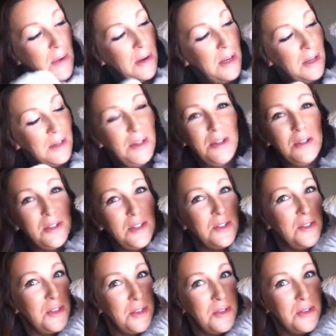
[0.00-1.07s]
I want to introduce
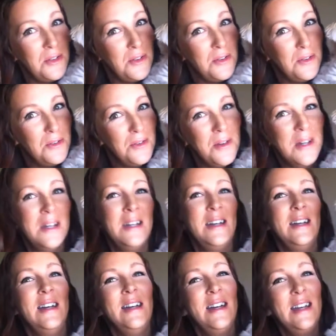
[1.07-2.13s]
you to.
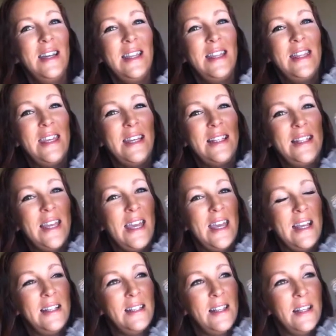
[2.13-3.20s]
This
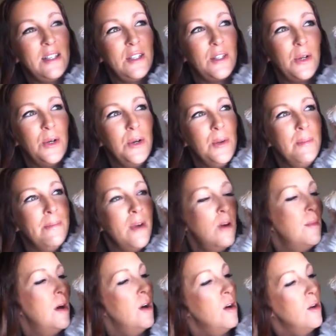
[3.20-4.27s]
is Sir
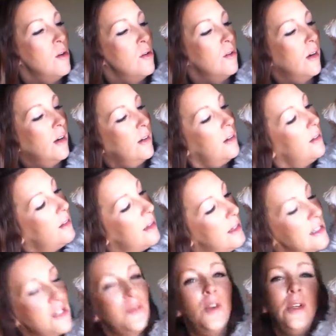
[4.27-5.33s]
Momo.
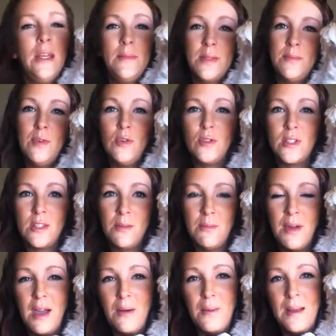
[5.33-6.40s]
His full name's Moose,
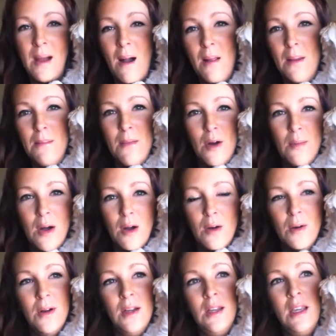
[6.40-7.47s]
but we call him
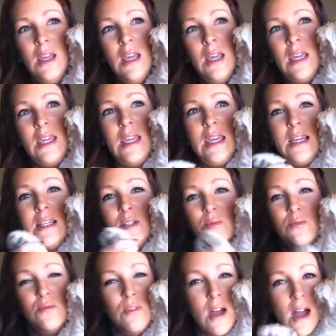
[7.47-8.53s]
Momo. He's
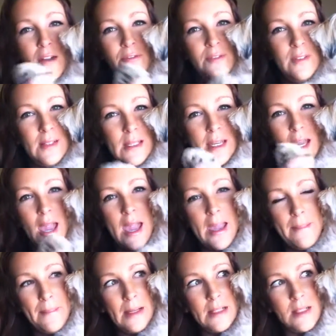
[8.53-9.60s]
roughly
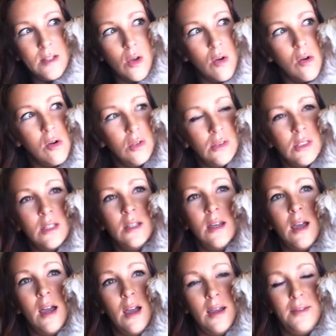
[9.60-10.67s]
eight months old.
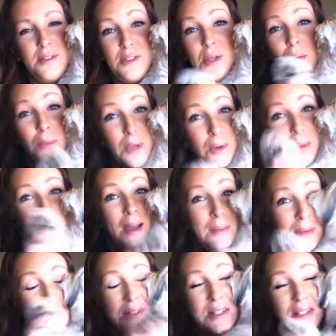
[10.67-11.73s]
I don't know why
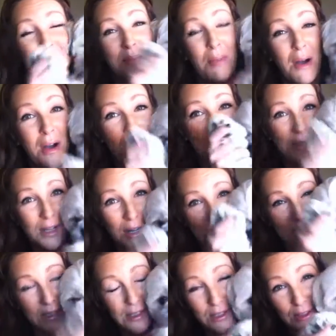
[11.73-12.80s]
I'm using his paw to
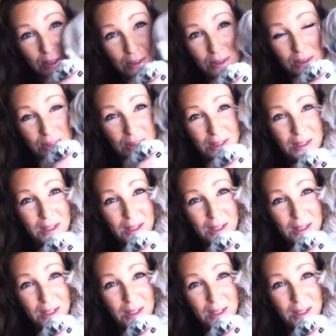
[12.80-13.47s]
talk to you.